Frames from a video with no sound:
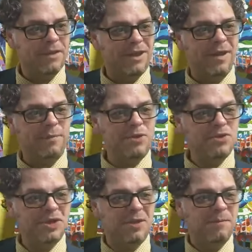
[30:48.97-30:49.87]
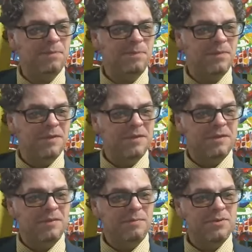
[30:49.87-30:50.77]
Yeah, Muski.
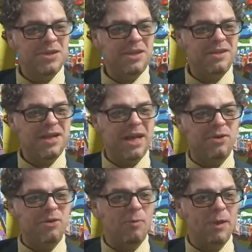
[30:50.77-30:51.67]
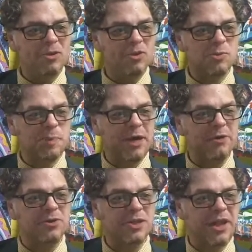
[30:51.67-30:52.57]
Muski did not know about those
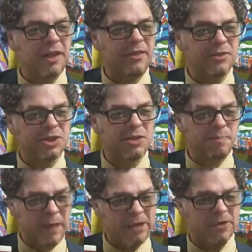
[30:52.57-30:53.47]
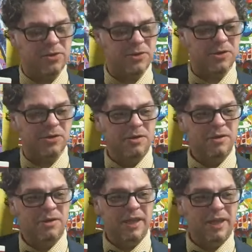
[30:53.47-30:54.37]
spiders. Yeah, they're spiders.
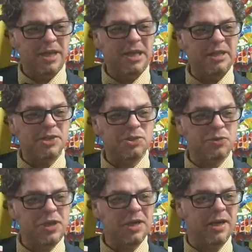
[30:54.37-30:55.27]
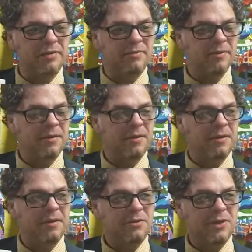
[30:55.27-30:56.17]
They get in the tree and
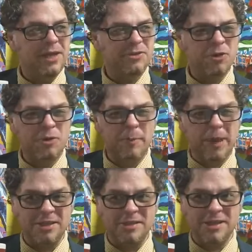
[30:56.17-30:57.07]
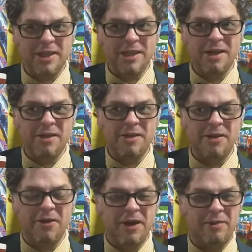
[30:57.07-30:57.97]
they're like termites. They get in
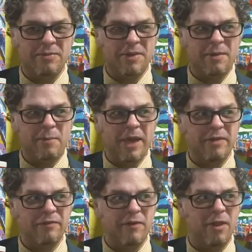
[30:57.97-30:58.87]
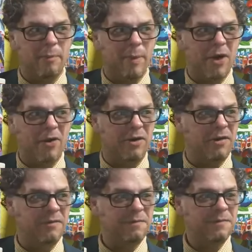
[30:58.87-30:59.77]
there and they make it fall apart.
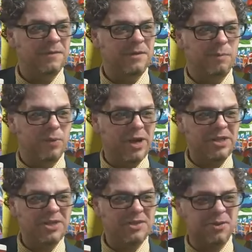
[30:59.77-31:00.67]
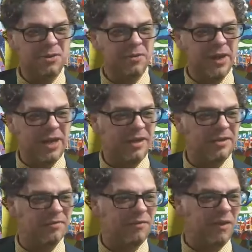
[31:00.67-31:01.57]
The branches turn gray and they
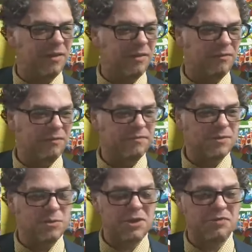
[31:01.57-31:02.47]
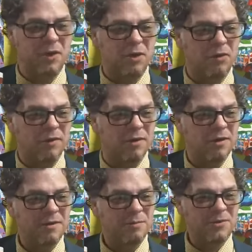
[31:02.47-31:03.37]
just fall. The trees fall over.
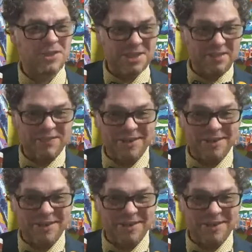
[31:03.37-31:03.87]
We saved